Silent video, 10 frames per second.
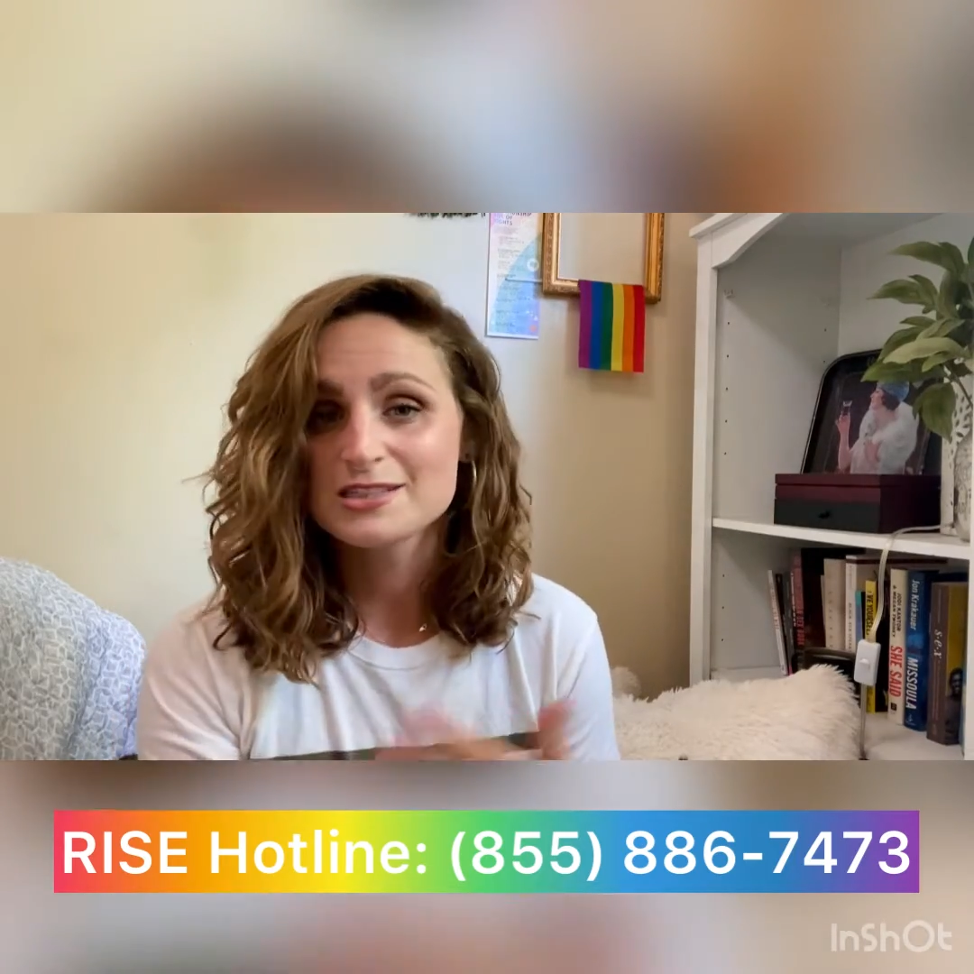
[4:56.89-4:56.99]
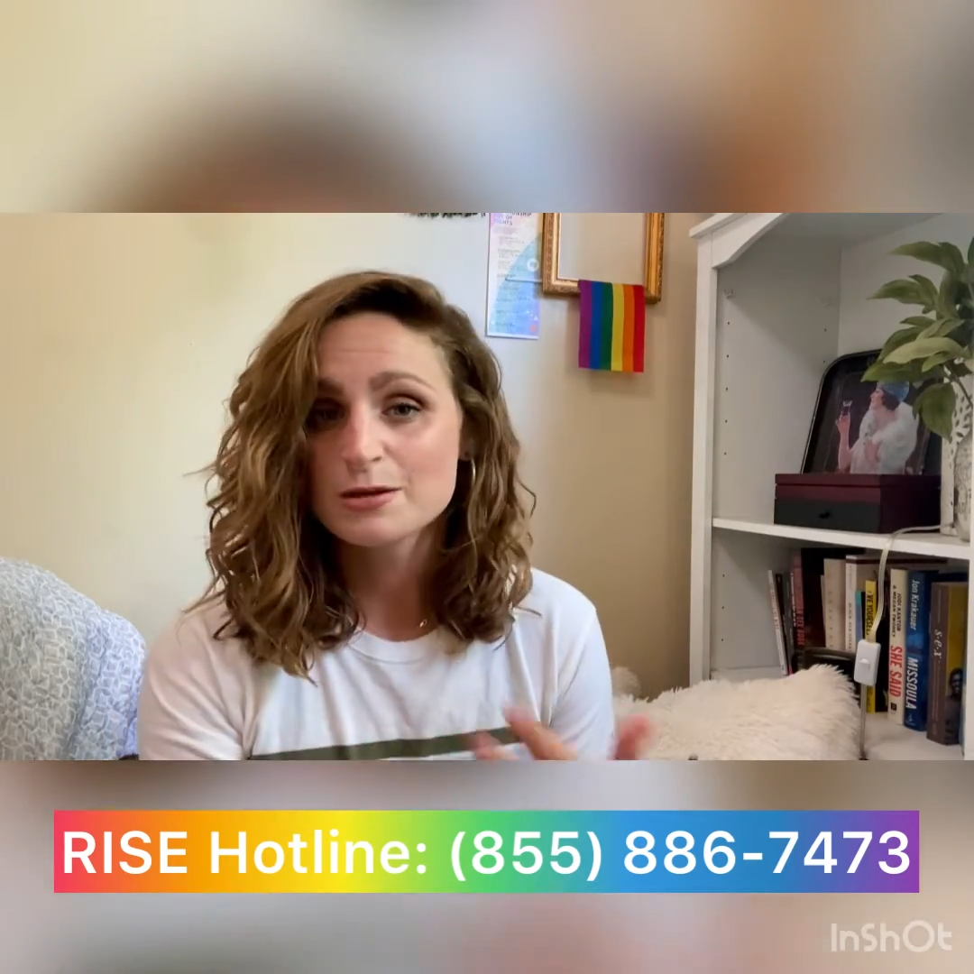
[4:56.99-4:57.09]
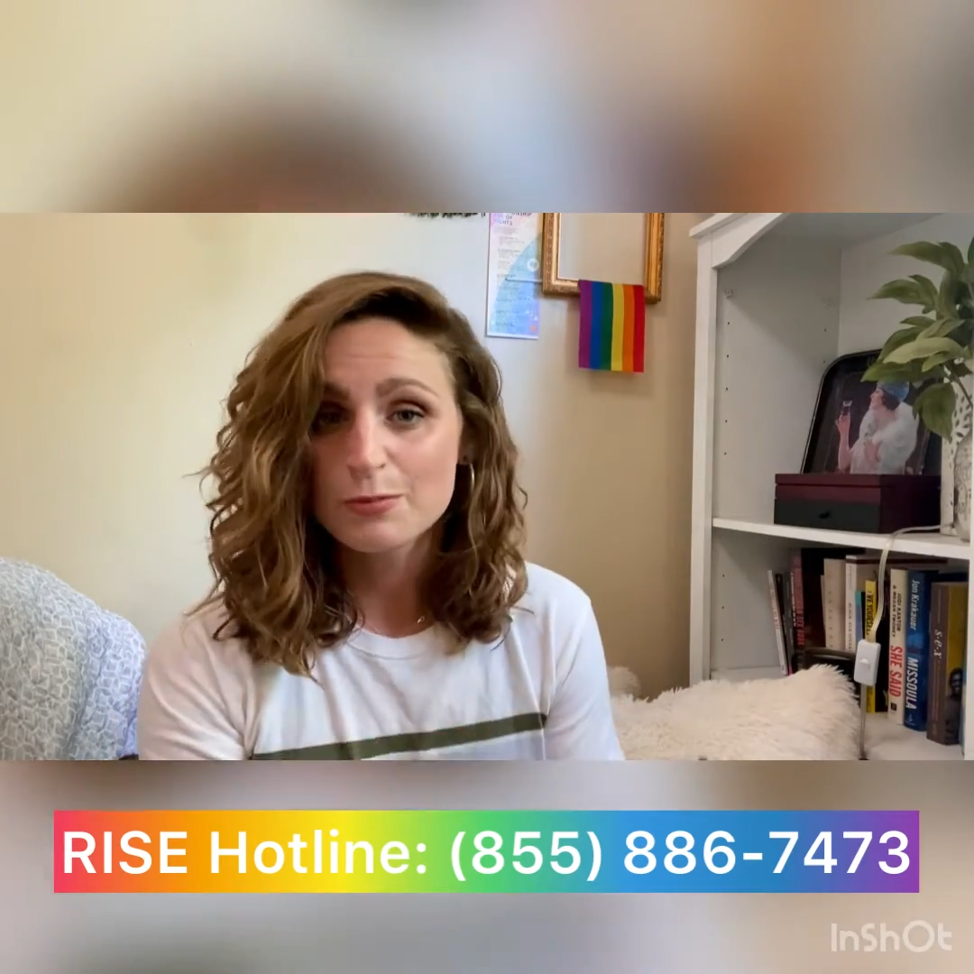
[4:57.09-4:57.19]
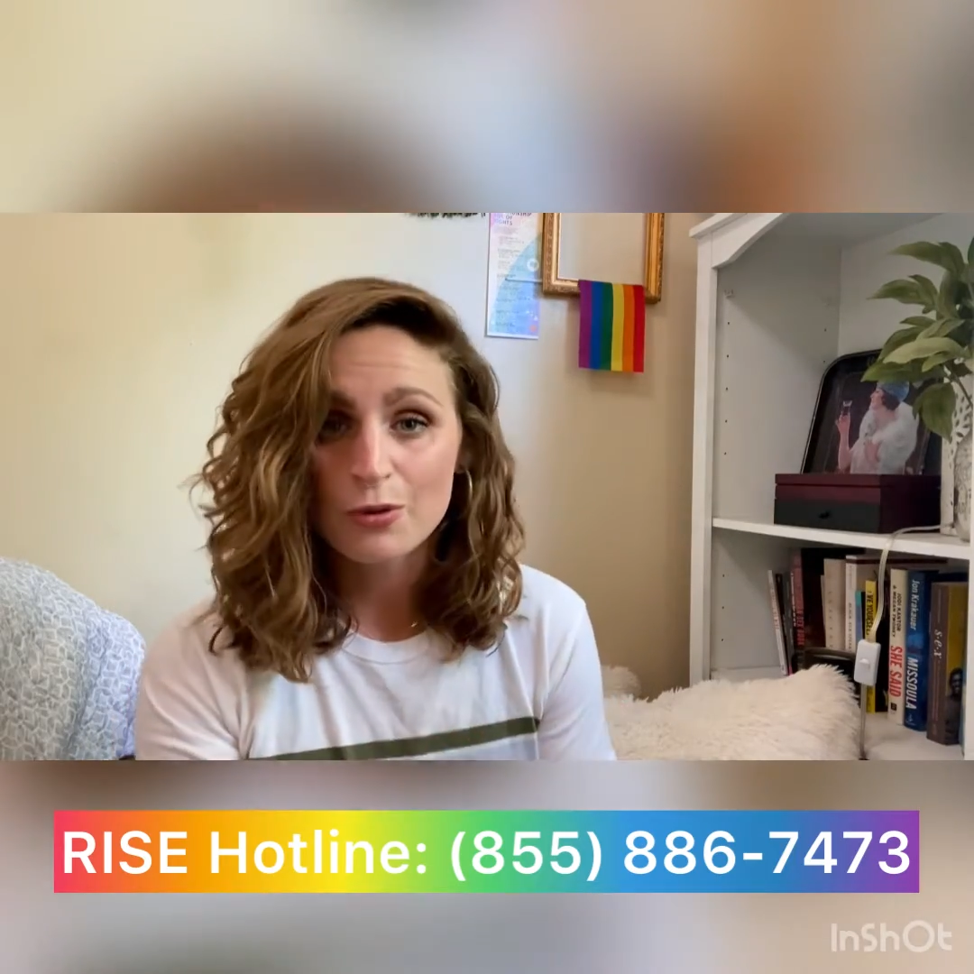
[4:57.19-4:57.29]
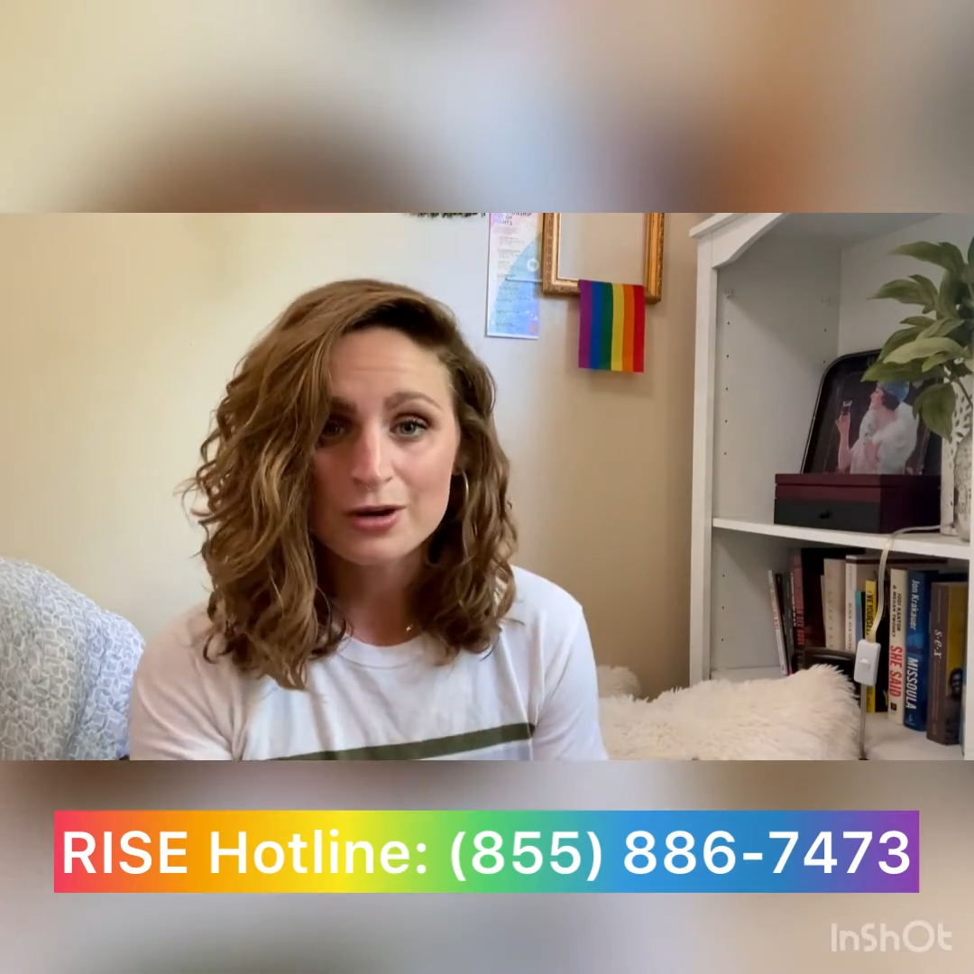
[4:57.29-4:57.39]

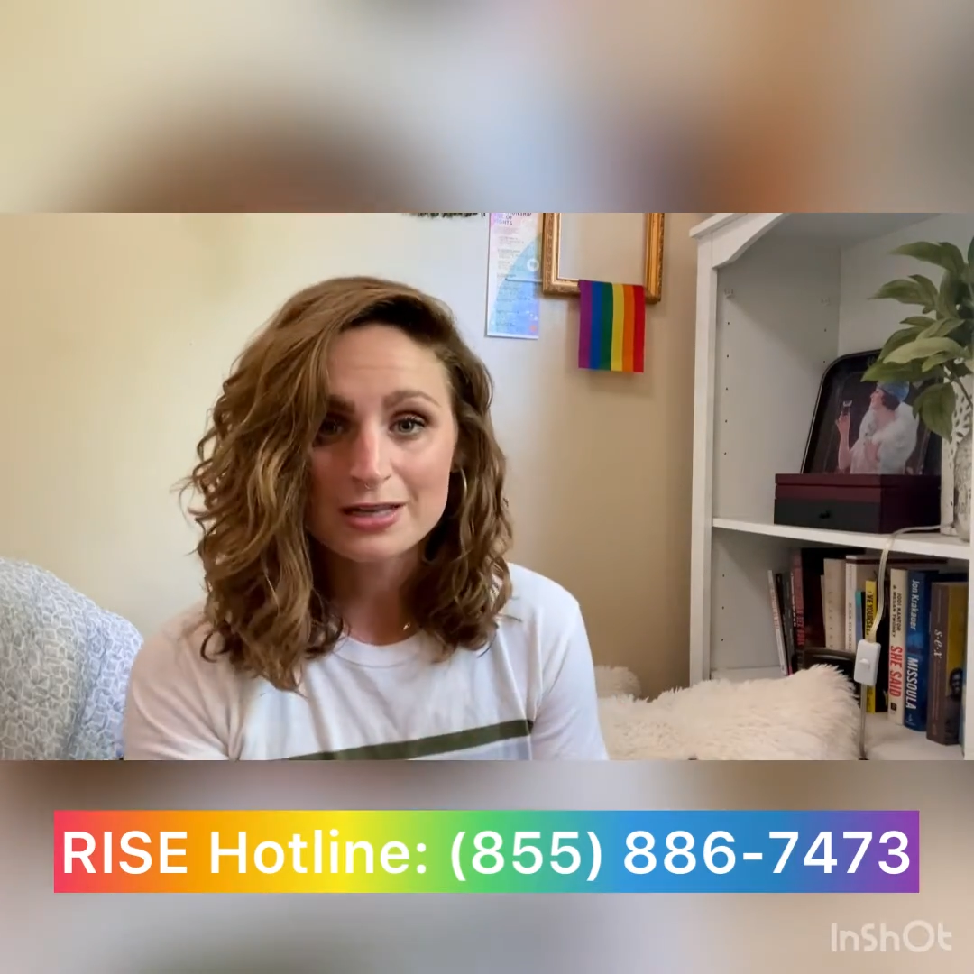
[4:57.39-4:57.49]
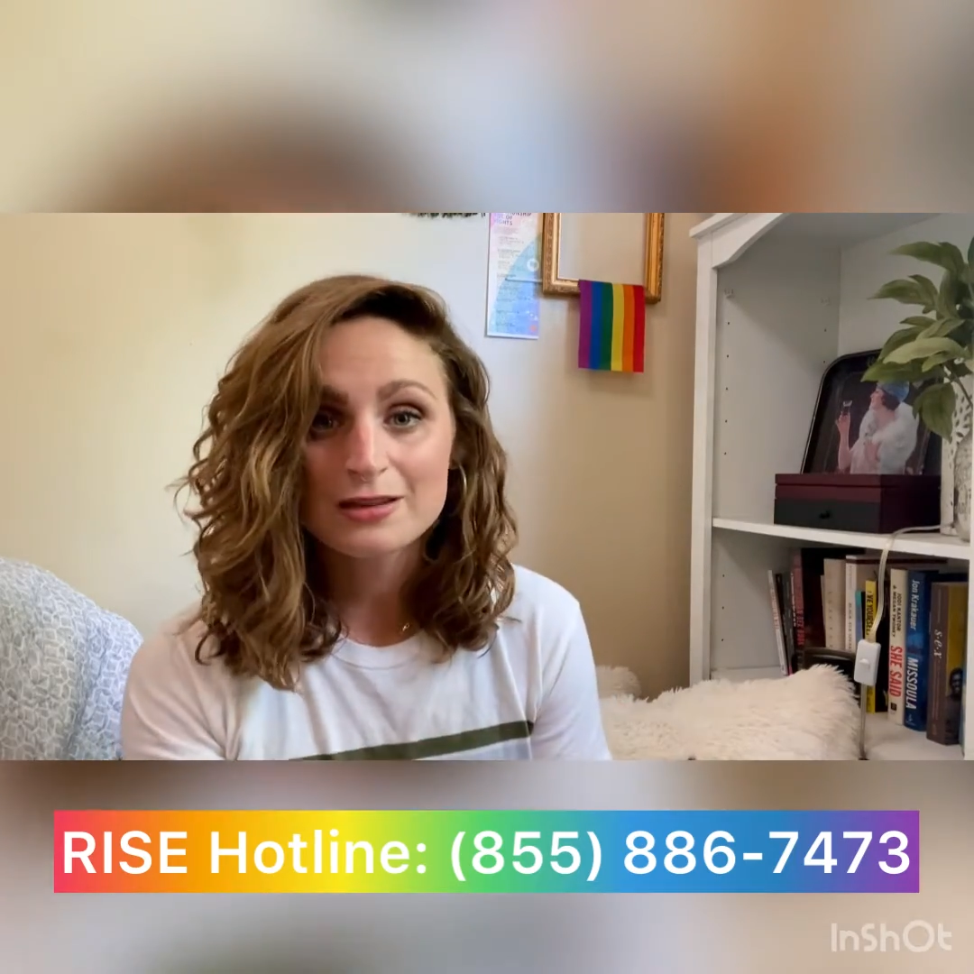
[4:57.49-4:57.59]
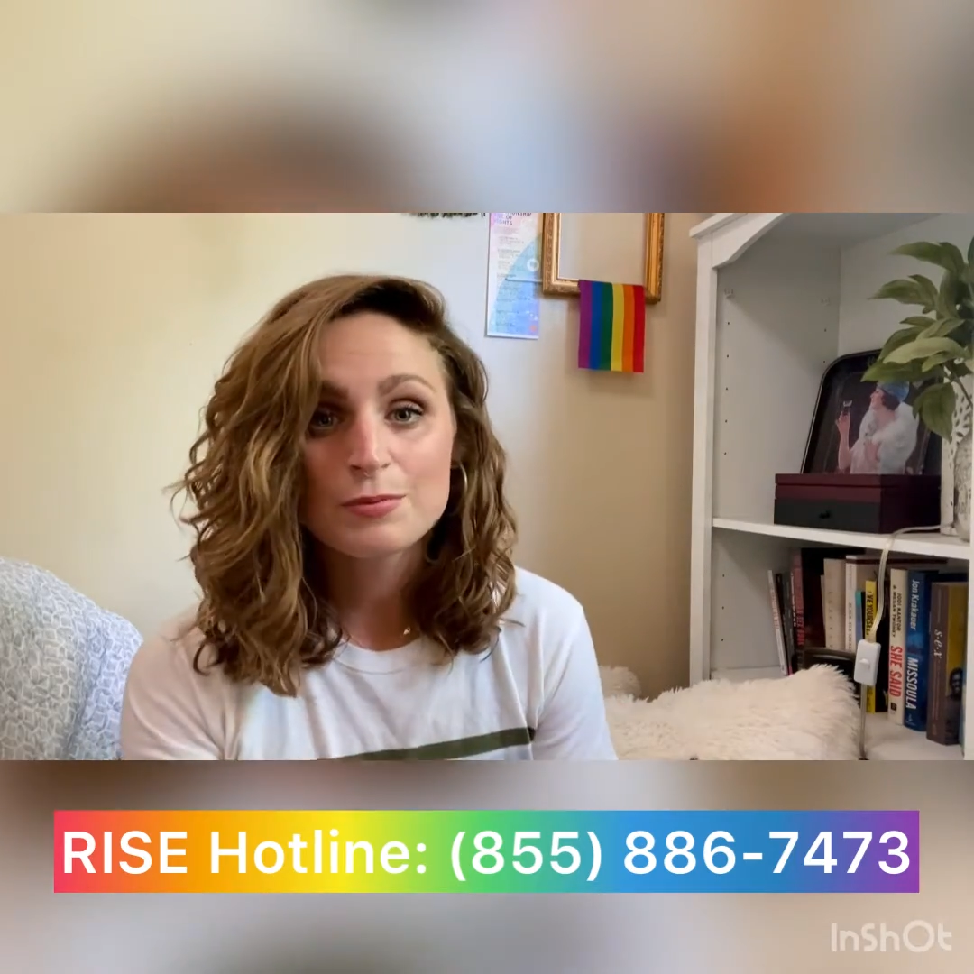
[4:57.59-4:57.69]
supporting the